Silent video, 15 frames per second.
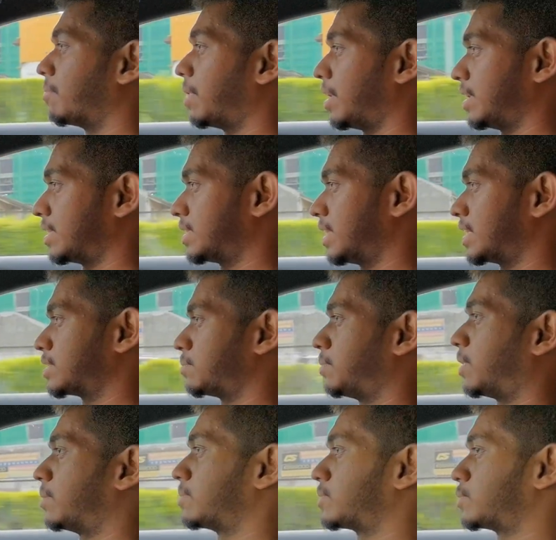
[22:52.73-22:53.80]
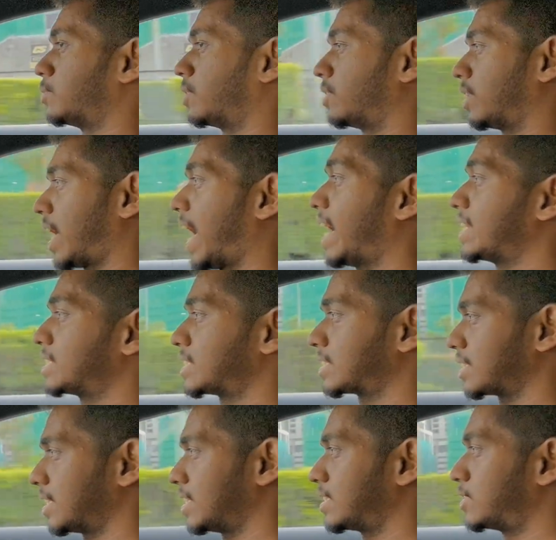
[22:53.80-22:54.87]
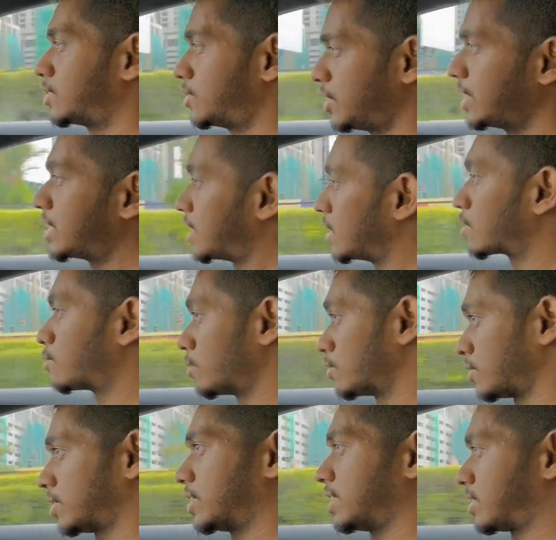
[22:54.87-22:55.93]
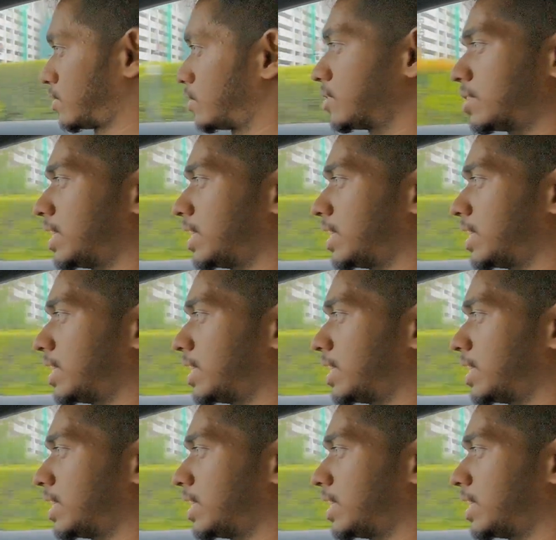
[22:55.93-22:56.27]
And it takes bumps well. As a GT cruiser, this